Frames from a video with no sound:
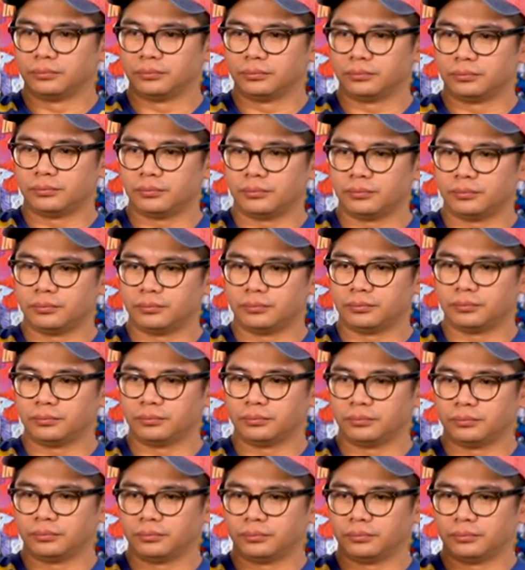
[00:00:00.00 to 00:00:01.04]

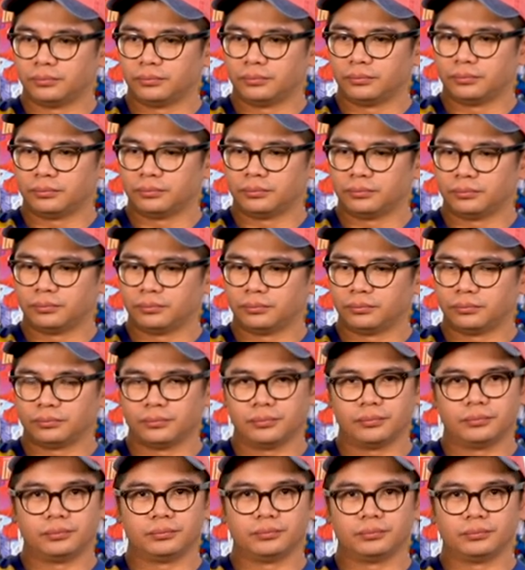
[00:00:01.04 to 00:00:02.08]

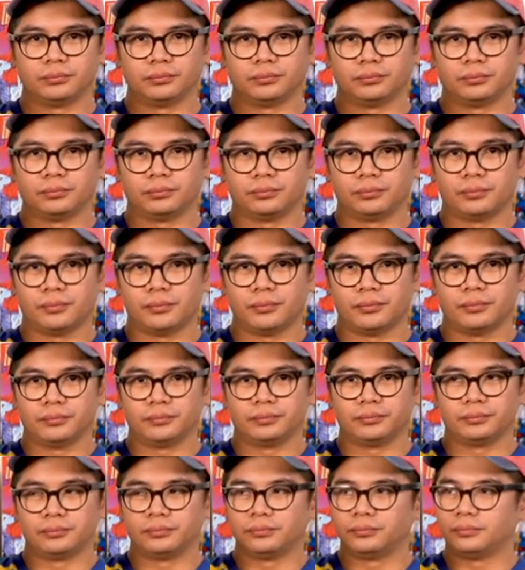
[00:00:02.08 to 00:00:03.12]

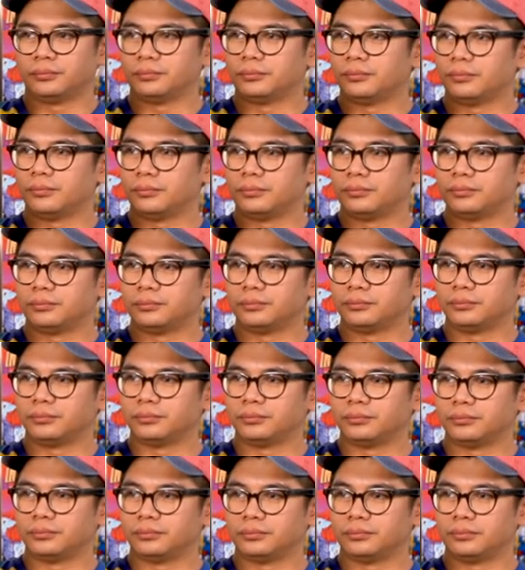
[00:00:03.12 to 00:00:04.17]

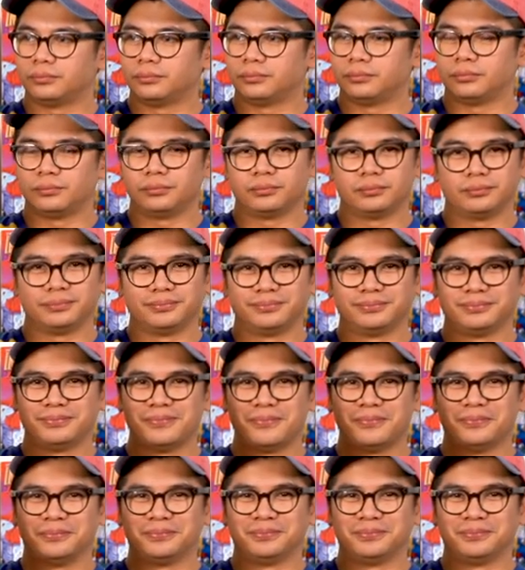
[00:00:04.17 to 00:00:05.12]
This person isn't speaking.